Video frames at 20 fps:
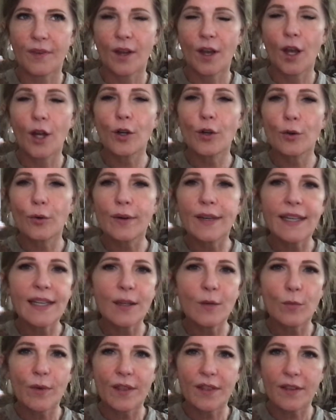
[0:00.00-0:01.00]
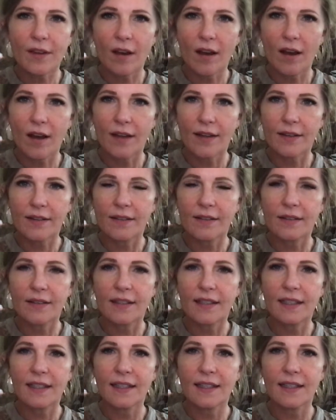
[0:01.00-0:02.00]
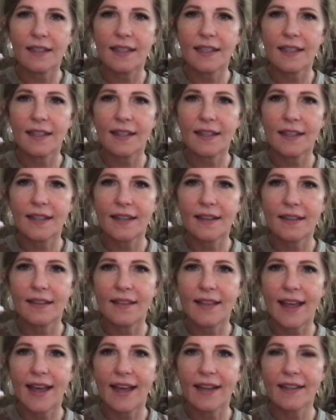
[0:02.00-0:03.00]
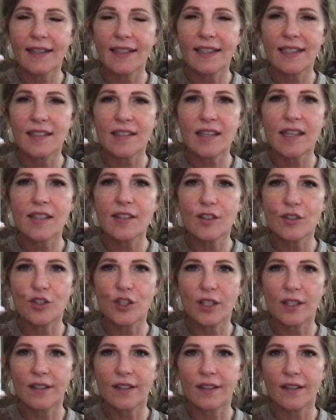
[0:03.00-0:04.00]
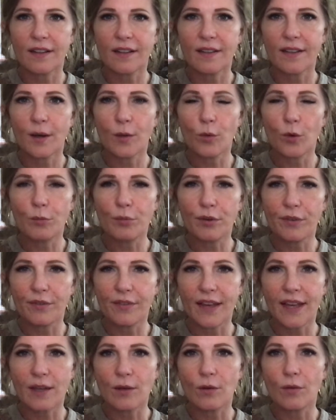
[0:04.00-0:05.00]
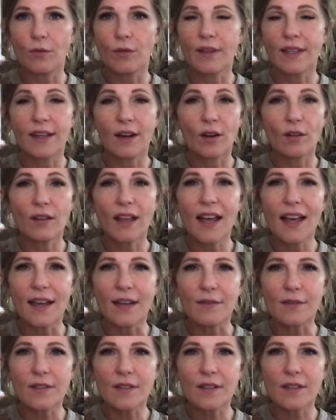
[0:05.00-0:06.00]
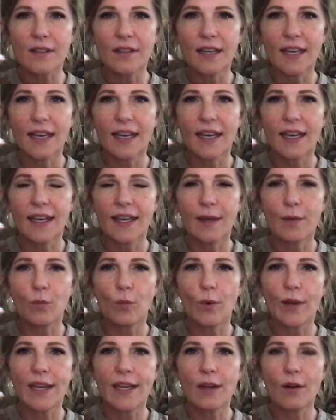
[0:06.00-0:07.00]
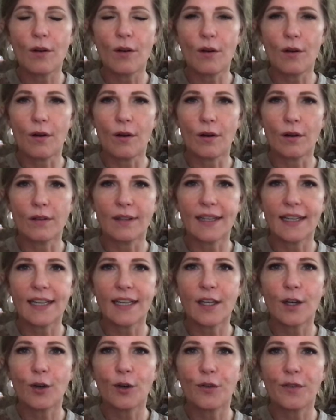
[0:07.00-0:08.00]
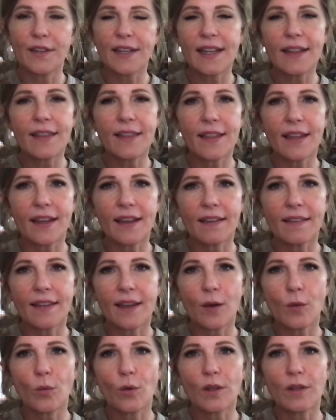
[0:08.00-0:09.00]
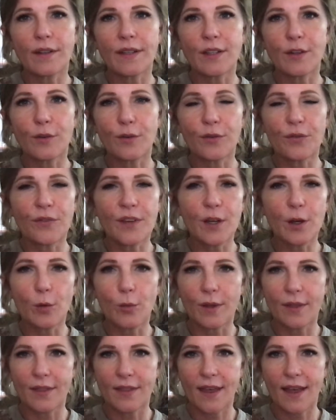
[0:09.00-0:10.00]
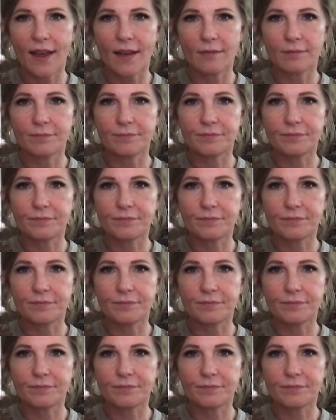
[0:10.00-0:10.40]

agreeing with God that it is His agenda that will prevail in our lives. And we are letting go of anything that will interfere with that.